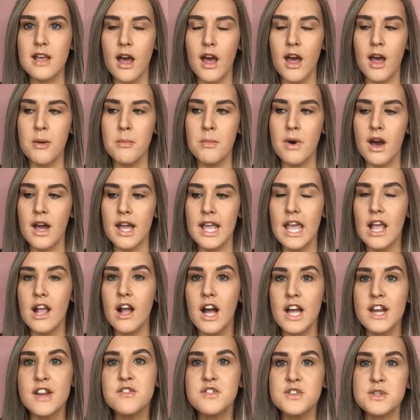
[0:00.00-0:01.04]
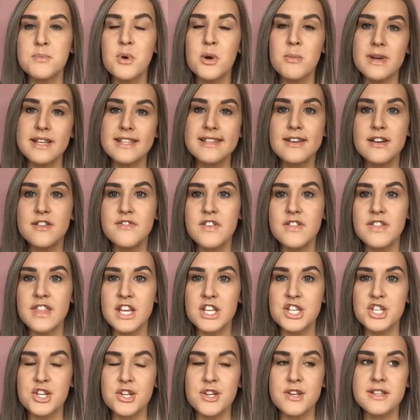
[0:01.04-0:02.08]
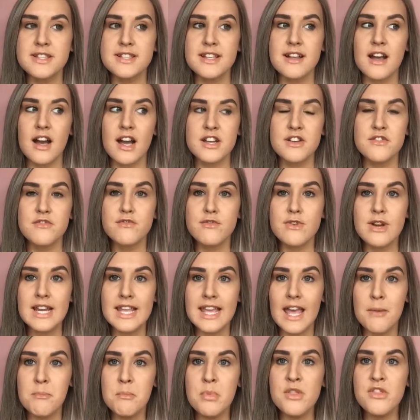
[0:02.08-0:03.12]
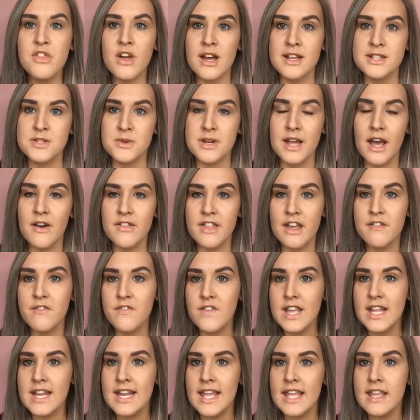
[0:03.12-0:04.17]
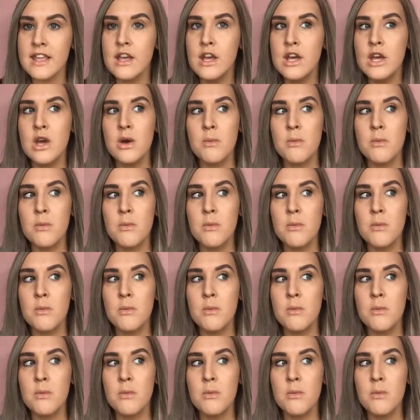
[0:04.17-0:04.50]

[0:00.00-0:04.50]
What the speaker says: I can kind of just put myself in their shoes and kind of really empathise on how they're feeling,